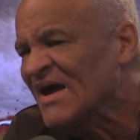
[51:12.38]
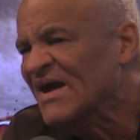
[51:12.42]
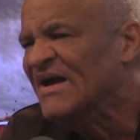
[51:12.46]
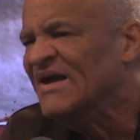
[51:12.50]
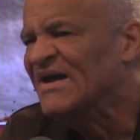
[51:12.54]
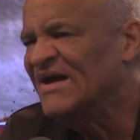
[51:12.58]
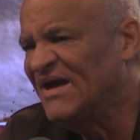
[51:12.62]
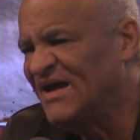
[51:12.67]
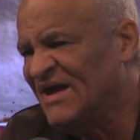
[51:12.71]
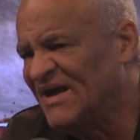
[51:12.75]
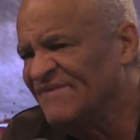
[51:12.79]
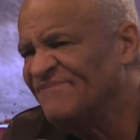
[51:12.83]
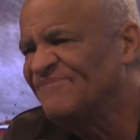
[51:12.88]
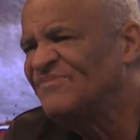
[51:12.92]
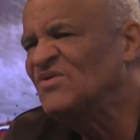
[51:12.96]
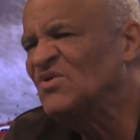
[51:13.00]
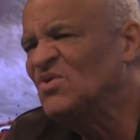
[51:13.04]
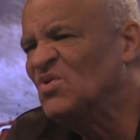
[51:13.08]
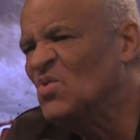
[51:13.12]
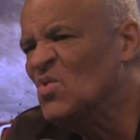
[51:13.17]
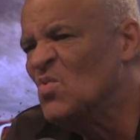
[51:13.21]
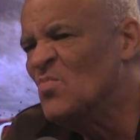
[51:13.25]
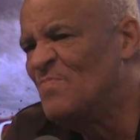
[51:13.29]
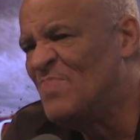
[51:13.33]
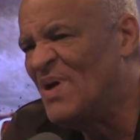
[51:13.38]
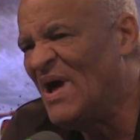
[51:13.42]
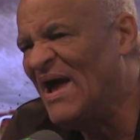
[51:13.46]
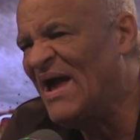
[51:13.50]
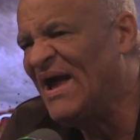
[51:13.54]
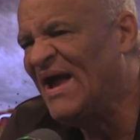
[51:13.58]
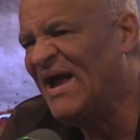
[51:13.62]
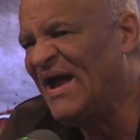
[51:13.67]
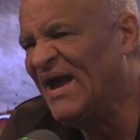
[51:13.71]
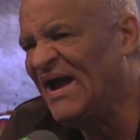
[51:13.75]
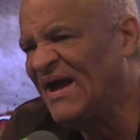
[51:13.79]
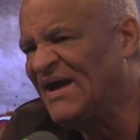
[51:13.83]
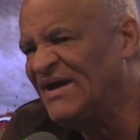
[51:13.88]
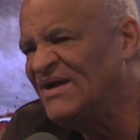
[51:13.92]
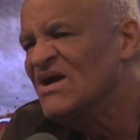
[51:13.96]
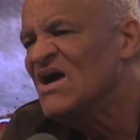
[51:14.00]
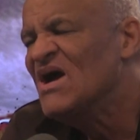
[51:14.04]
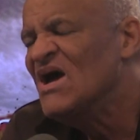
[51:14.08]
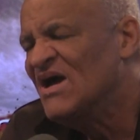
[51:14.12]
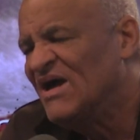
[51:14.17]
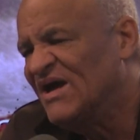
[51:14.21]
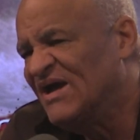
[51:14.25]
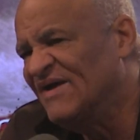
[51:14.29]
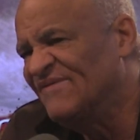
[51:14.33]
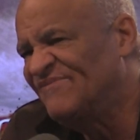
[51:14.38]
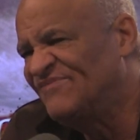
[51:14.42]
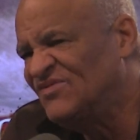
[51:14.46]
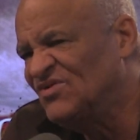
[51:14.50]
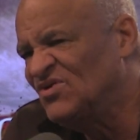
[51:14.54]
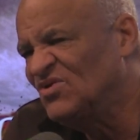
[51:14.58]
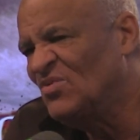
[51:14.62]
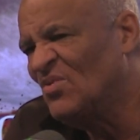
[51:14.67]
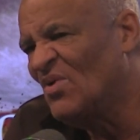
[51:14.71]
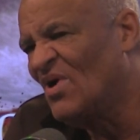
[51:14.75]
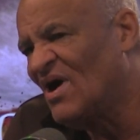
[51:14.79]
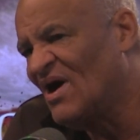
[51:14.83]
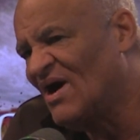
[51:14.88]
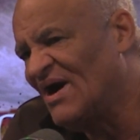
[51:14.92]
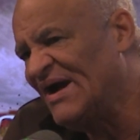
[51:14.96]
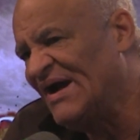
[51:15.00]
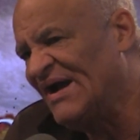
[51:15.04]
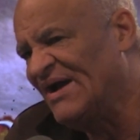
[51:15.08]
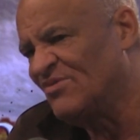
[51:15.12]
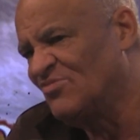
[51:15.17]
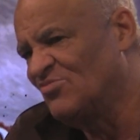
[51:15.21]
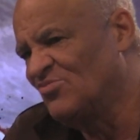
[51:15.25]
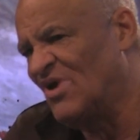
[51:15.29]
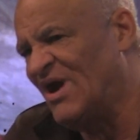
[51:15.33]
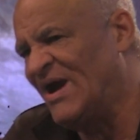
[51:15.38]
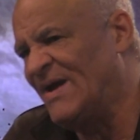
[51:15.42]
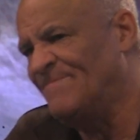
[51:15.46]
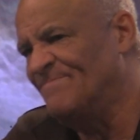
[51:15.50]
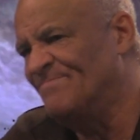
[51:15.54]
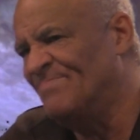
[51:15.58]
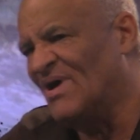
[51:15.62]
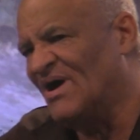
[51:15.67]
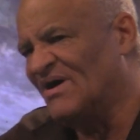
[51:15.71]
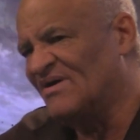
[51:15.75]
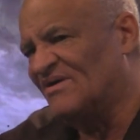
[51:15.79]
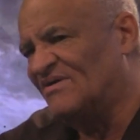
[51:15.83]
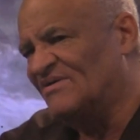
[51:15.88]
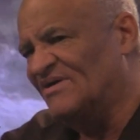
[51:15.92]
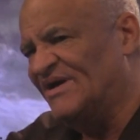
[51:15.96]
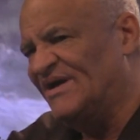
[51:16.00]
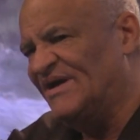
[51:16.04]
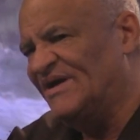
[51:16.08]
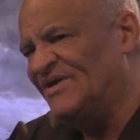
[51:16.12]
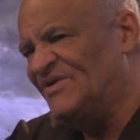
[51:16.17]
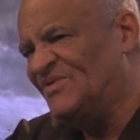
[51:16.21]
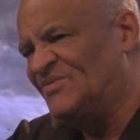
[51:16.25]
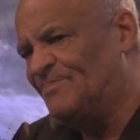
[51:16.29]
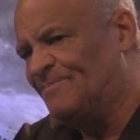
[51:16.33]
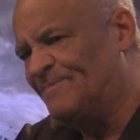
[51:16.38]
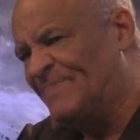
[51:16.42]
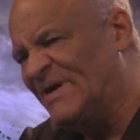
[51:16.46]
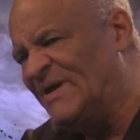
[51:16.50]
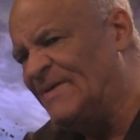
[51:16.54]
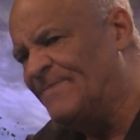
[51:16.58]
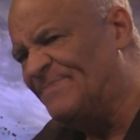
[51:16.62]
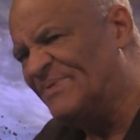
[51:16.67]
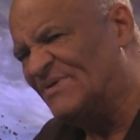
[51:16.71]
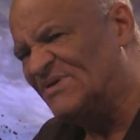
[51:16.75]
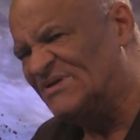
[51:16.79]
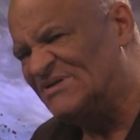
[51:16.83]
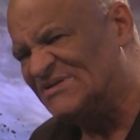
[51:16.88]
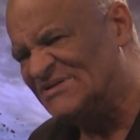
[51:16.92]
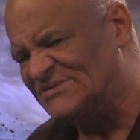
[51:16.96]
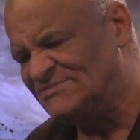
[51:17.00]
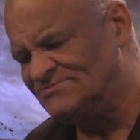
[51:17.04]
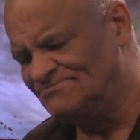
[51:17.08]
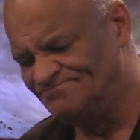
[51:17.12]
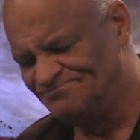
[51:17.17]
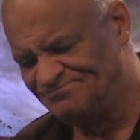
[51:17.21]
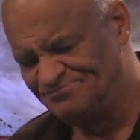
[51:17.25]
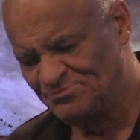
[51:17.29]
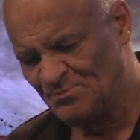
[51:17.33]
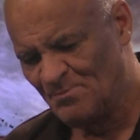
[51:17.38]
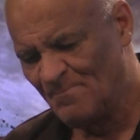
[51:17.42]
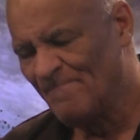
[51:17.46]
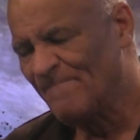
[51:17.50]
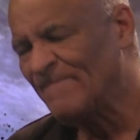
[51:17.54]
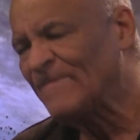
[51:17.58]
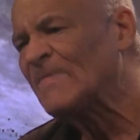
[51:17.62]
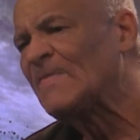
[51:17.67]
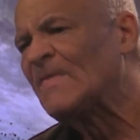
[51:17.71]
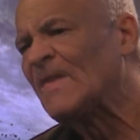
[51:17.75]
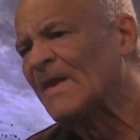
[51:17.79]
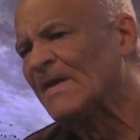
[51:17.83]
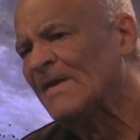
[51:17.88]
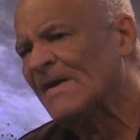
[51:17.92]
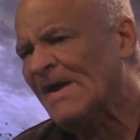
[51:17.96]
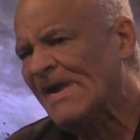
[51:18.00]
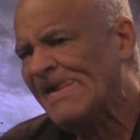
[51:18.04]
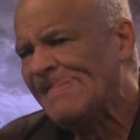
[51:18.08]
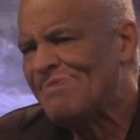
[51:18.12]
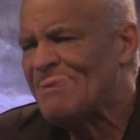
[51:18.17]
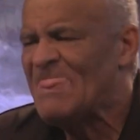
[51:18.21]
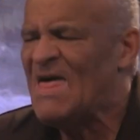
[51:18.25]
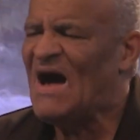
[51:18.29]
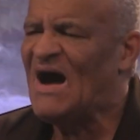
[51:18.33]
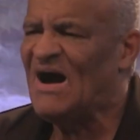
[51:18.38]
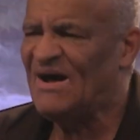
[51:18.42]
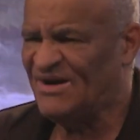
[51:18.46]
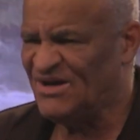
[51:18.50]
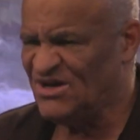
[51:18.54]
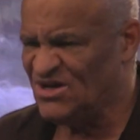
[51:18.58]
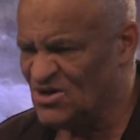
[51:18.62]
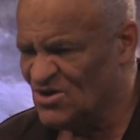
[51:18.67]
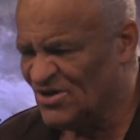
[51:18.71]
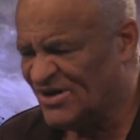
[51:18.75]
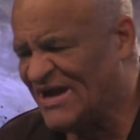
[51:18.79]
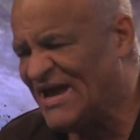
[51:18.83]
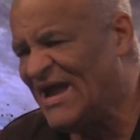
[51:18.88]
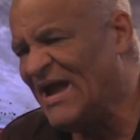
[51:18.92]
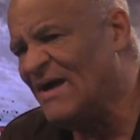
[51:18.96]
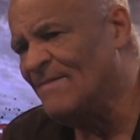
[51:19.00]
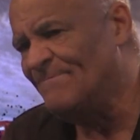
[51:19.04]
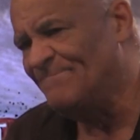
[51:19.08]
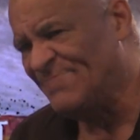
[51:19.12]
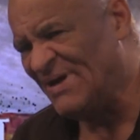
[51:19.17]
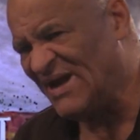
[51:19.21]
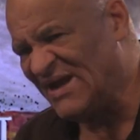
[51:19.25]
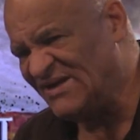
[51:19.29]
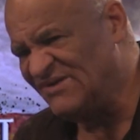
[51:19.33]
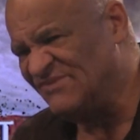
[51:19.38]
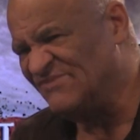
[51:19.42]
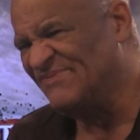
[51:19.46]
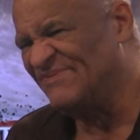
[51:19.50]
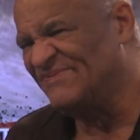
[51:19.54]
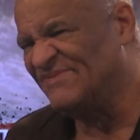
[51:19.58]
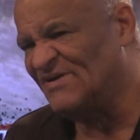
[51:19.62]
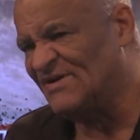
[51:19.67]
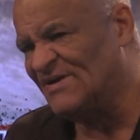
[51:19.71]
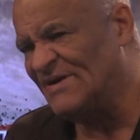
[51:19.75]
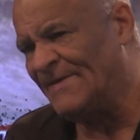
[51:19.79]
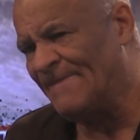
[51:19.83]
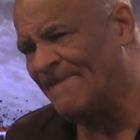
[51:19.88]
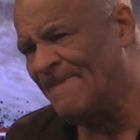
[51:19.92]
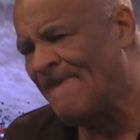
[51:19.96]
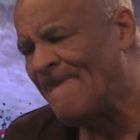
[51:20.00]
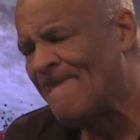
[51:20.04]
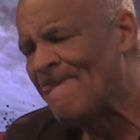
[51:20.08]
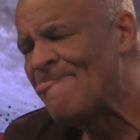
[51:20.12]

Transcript: If you pay, if you hire Ray Buckley's people out of your campaign fund,